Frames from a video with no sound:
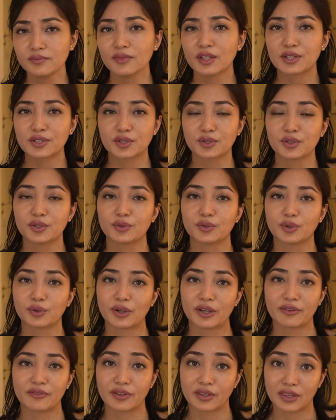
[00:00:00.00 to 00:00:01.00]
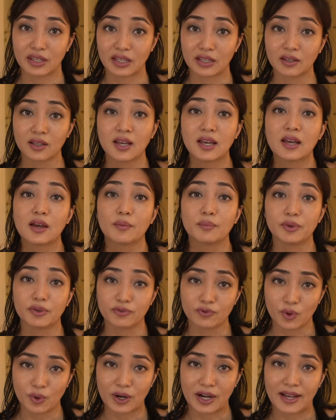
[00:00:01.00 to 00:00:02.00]
so you know everything
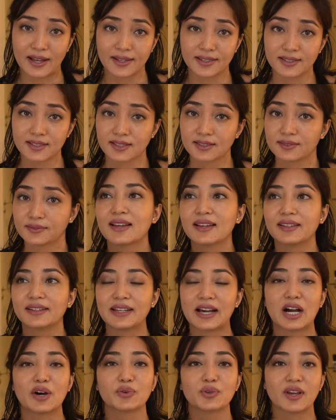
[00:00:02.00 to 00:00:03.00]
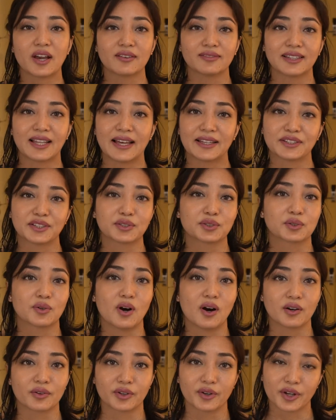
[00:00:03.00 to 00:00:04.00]
beforehand. Now you have landed to
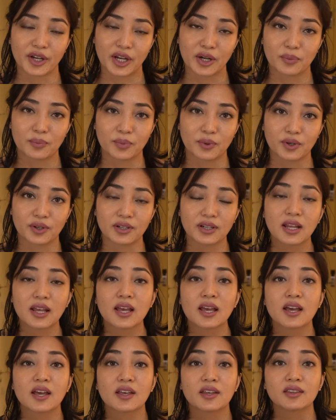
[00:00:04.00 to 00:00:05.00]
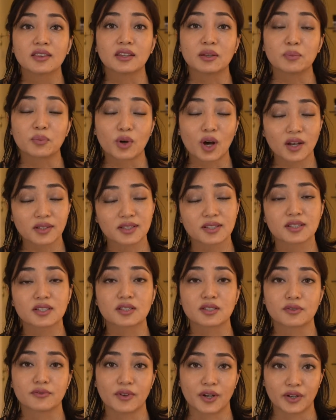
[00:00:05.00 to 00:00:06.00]
Hong Kong airport. The process
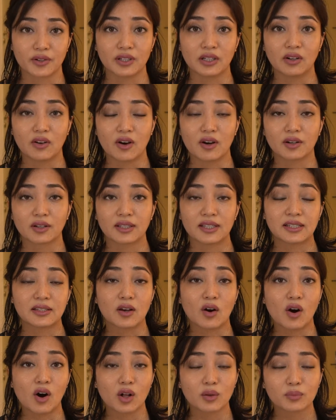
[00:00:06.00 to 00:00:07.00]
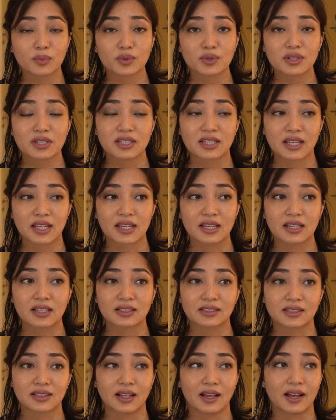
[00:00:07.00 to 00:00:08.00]
is very long. It almost
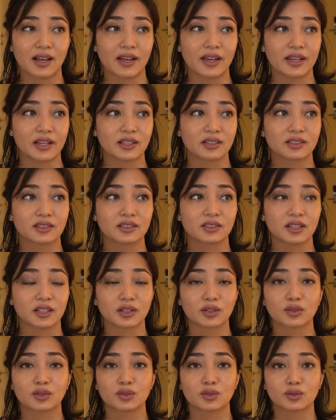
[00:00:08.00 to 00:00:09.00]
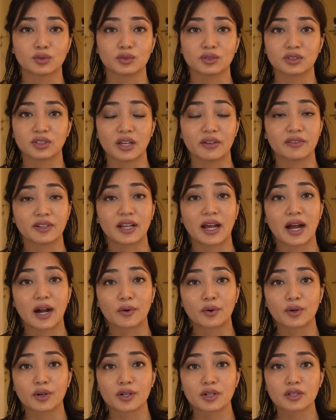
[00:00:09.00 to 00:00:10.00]
takes like 6 to 7
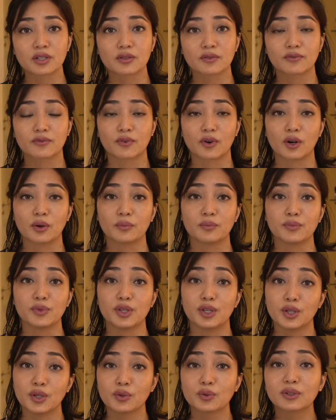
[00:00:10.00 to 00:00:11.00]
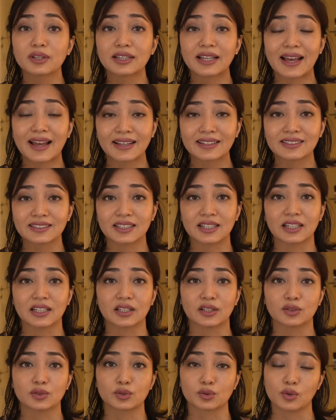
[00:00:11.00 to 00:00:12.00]
hours from you
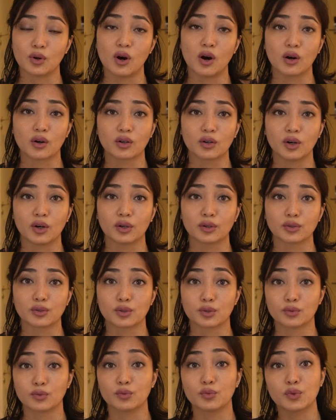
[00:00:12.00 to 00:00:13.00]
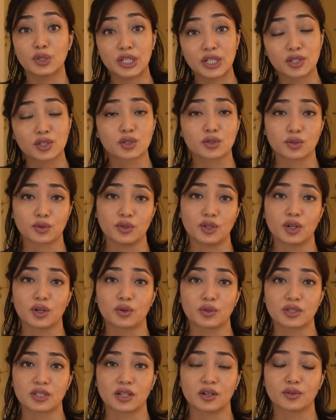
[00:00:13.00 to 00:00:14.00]
landing to Hong Kong to reach to your
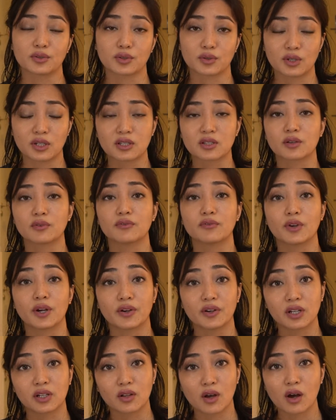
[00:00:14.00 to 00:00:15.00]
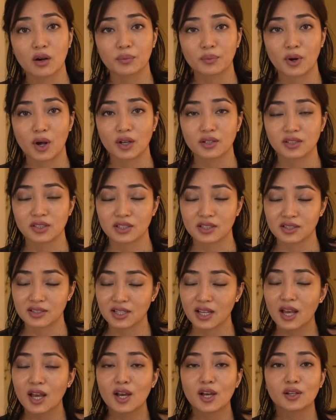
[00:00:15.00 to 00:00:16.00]
hotel. So it's a very long process.
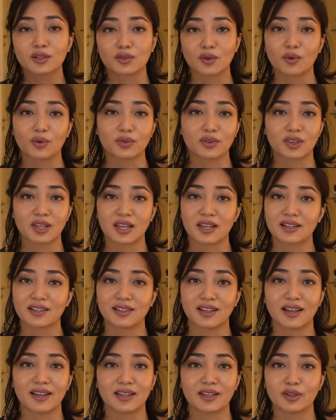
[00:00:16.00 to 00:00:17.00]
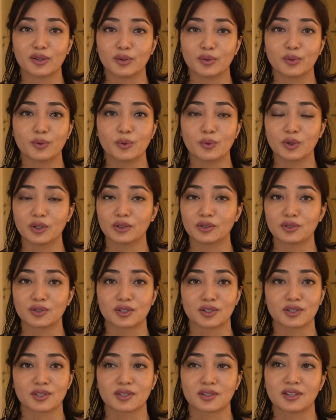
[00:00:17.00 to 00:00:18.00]
Don't think like you will
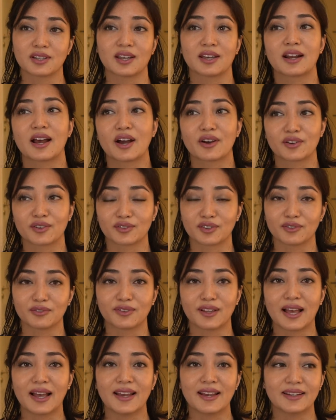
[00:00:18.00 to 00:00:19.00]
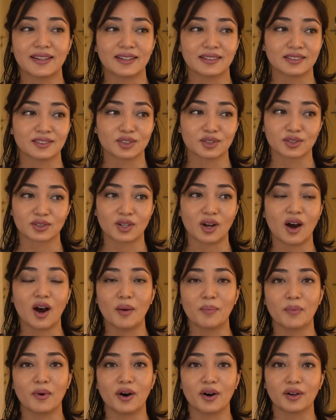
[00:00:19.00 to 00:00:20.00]
just get out of the flight and just
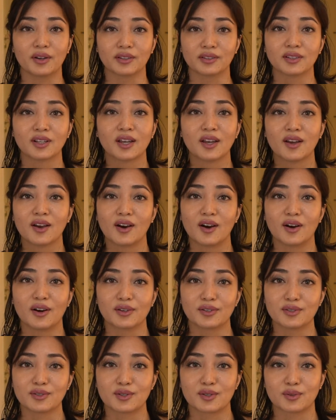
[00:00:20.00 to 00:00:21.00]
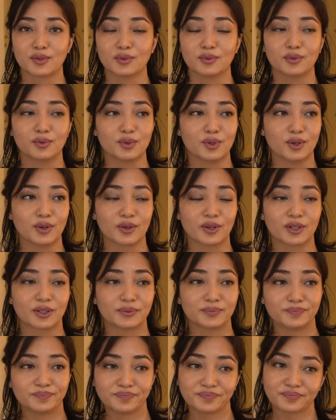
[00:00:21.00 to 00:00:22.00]
hop onto
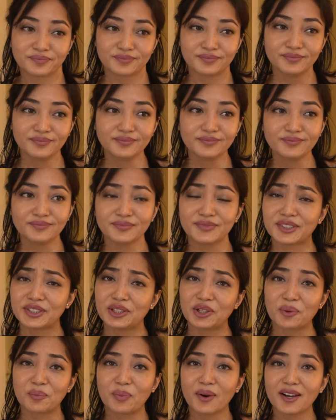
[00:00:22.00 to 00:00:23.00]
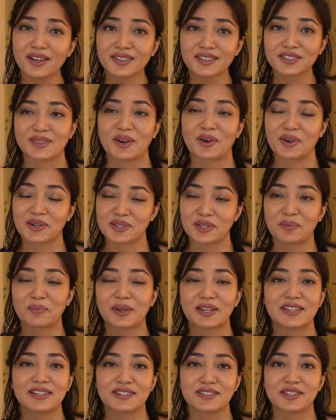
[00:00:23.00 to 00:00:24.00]
your bus, or
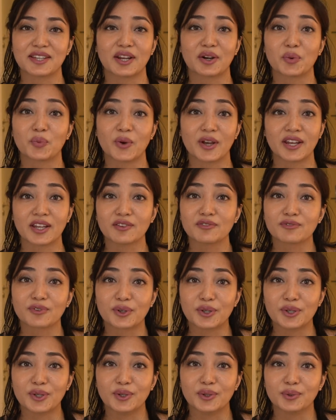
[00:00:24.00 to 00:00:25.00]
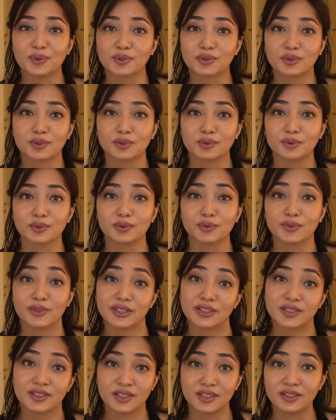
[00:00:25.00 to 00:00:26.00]
somebody is there waiting for you to
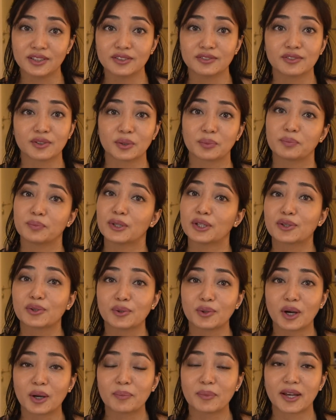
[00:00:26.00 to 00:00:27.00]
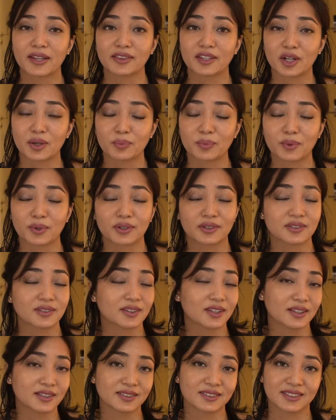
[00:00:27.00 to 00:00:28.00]
receive or pick you up at the airport.
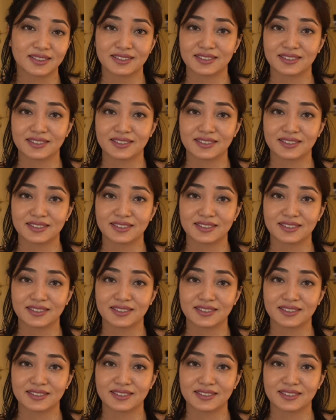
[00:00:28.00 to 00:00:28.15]
This